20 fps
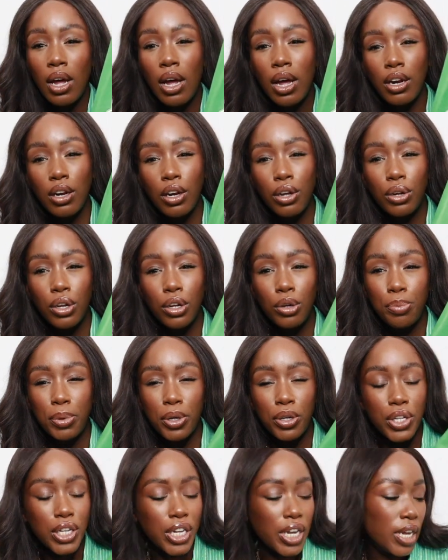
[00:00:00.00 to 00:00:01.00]

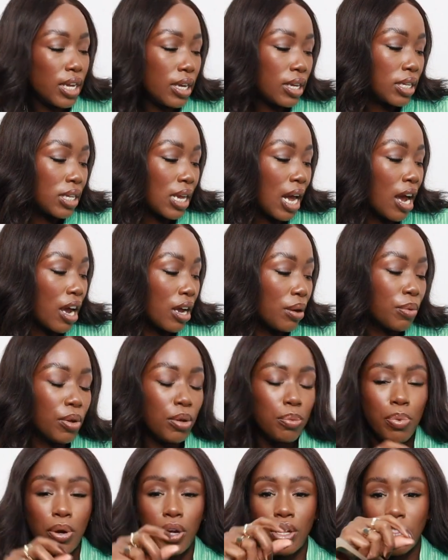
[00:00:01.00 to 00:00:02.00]
Boutiques. I will
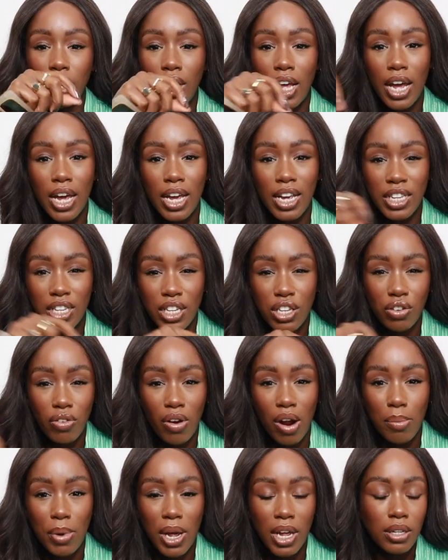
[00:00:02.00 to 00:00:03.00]
put their
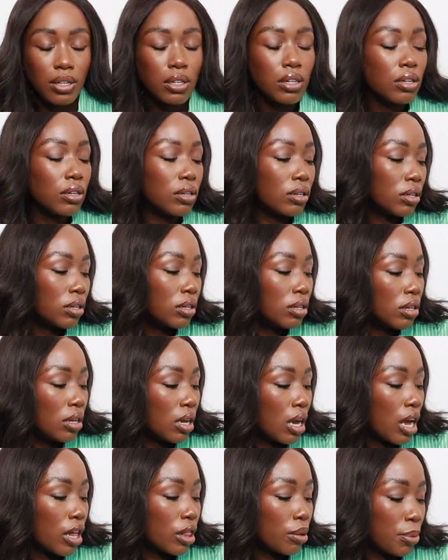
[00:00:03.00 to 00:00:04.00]
Instagram handle
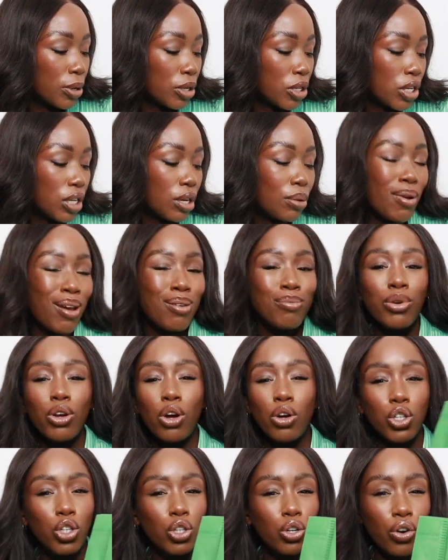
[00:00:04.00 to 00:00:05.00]
at the bottom. I'm
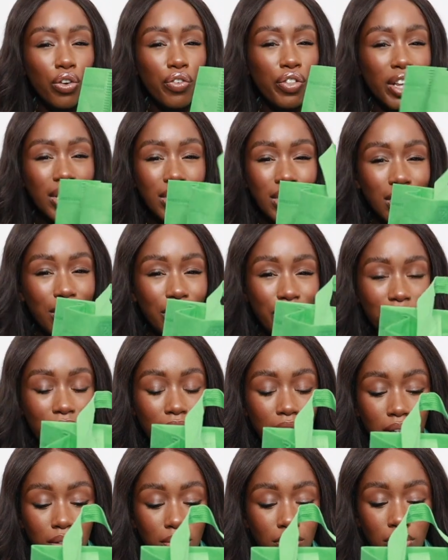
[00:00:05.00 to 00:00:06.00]
not sure if they
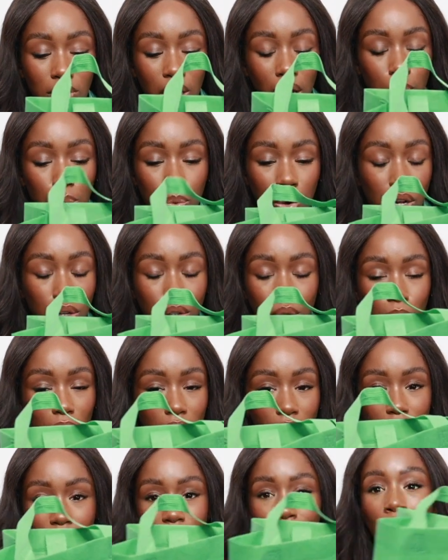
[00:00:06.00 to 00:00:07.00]
deliver like
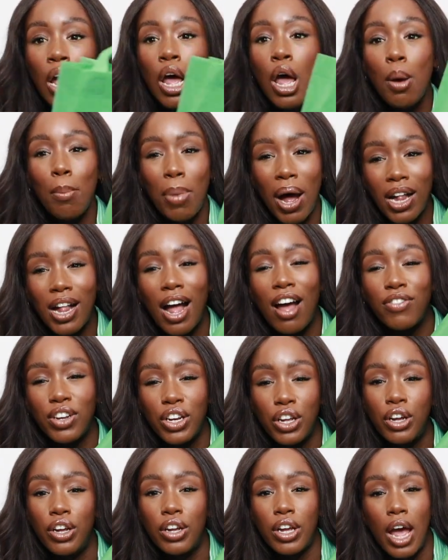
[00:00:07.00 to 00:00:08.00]
worldwide, but I'll have a
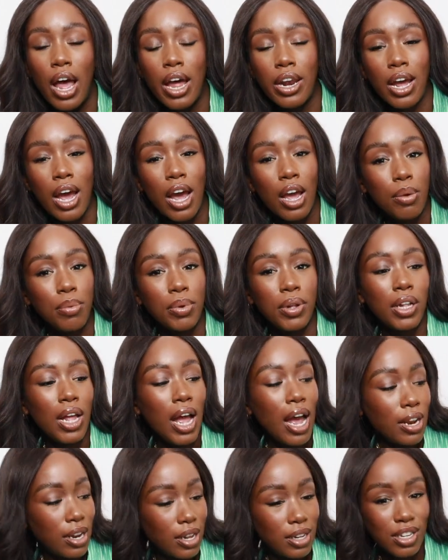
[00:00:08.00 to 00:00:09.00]
look and I will
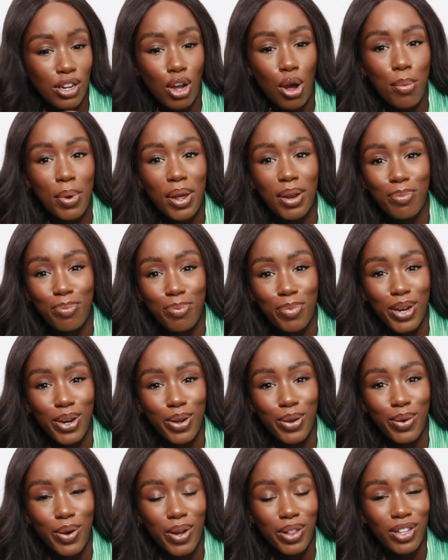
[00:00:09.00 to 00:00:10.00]
add it as a comment
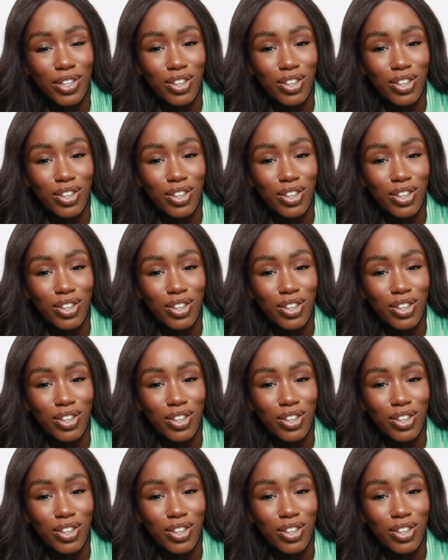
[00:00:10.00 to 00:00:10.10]
below on the